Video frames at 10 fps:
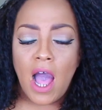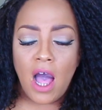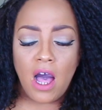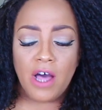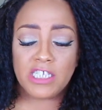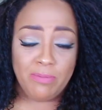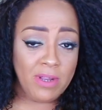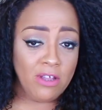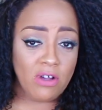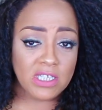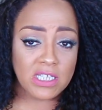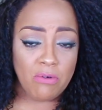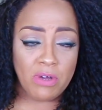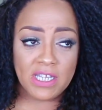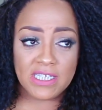Uh, spitting on
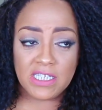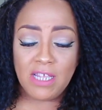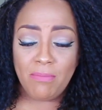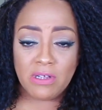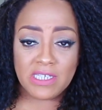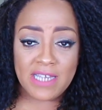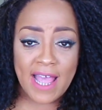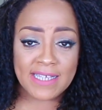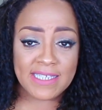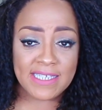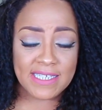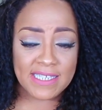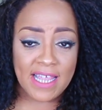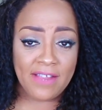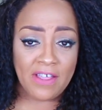someone is the most nastiest
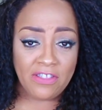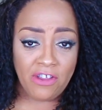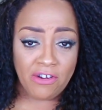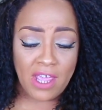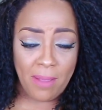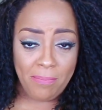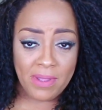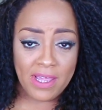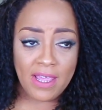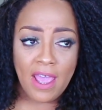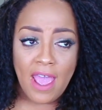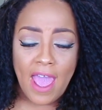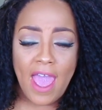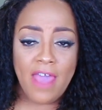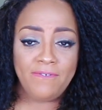thing that there can be,
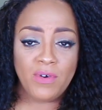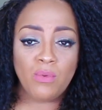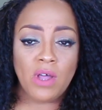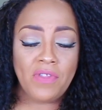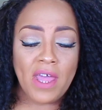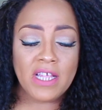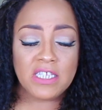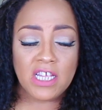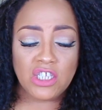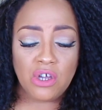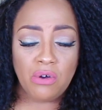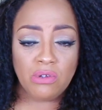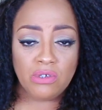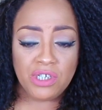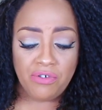and for one, that is a
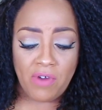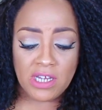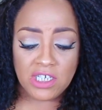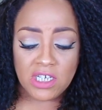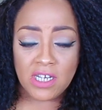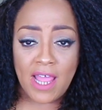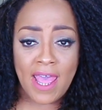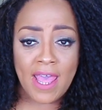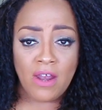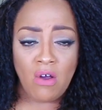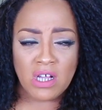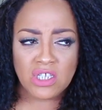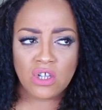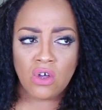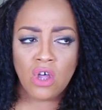total degradation. And
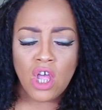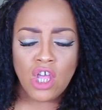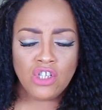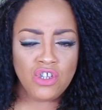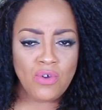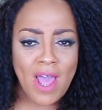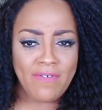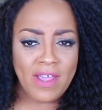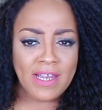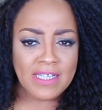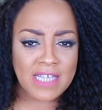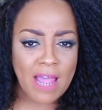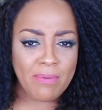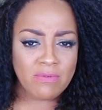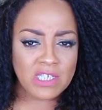also, do you have any
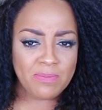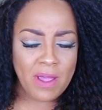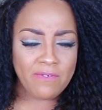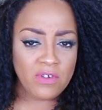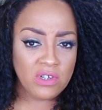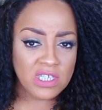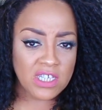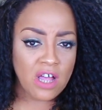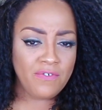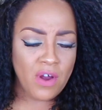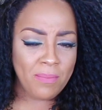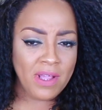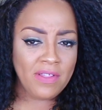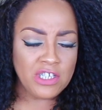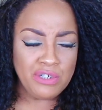type of respect for yourself or
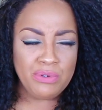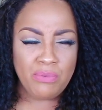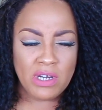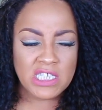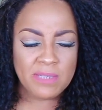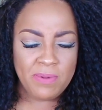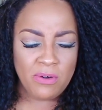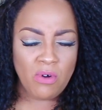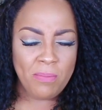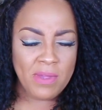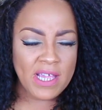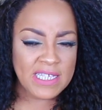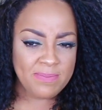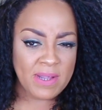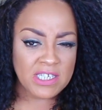me that you'd want to spit on me,
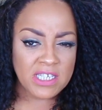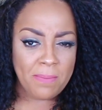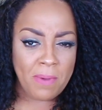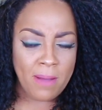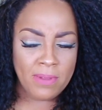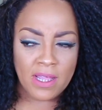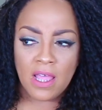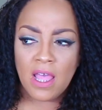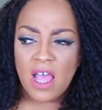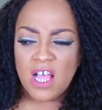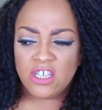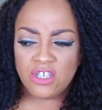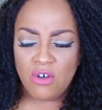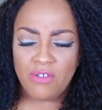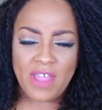especially in public?
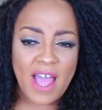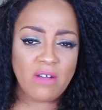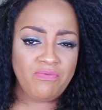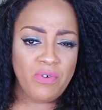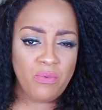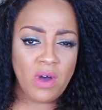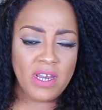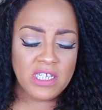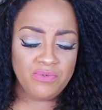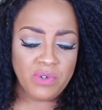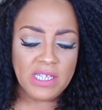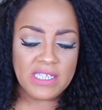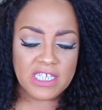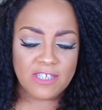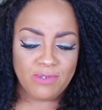So that, for one, is really
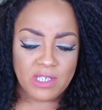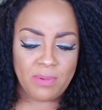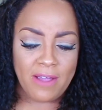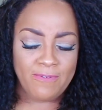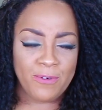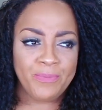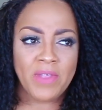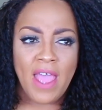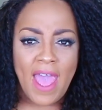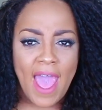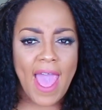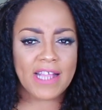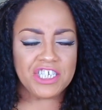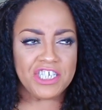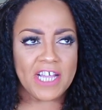disrespectful.
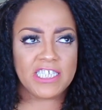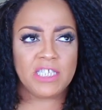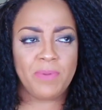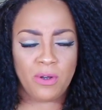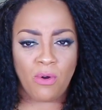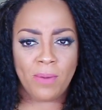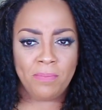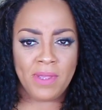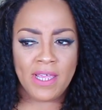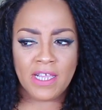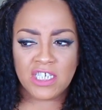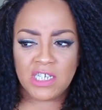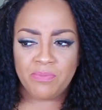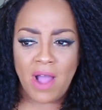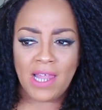Had she had spit on me,
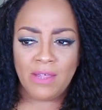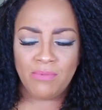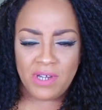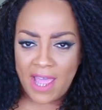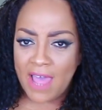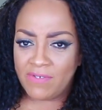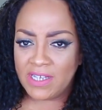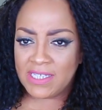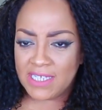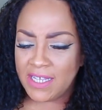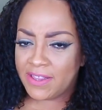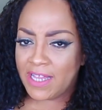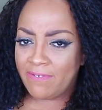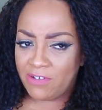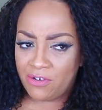she probably wouldn't have any teeth
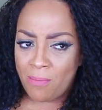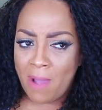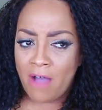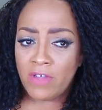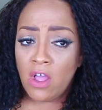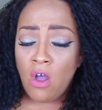left in her mouth